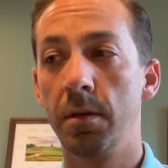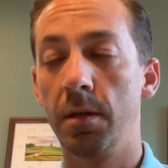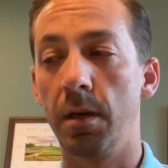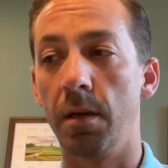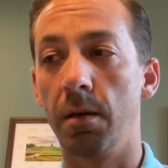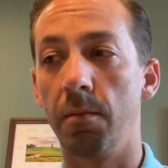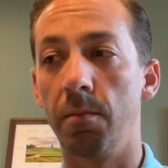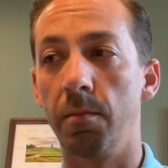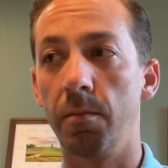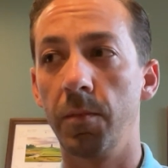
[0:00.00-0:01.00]

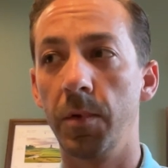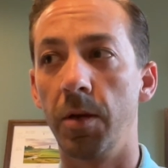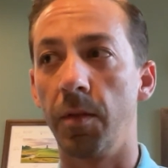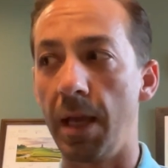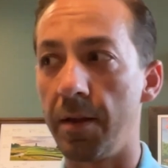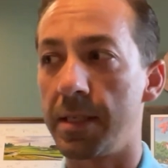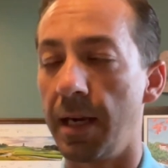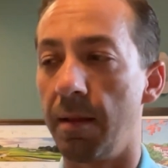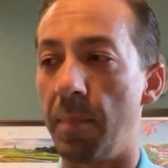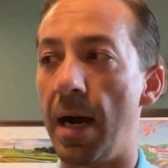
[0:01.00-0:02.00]
the outside
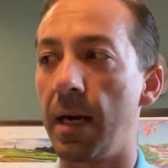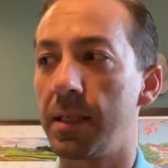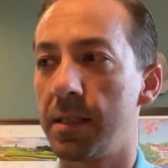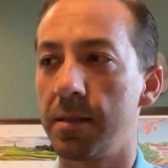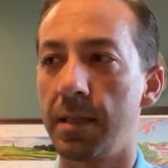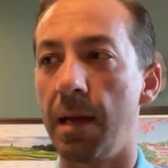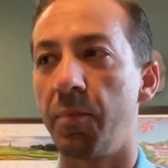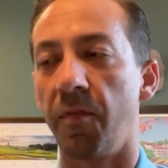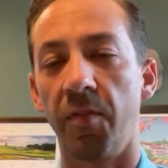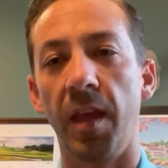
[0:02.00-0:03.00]
of the box type
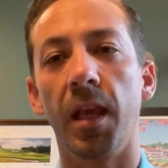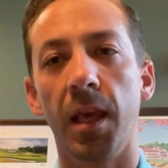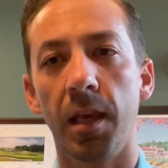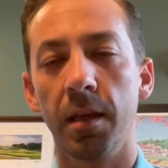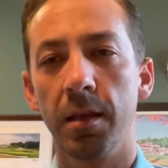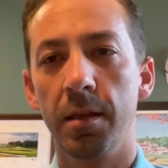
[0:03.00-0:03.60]
of thinking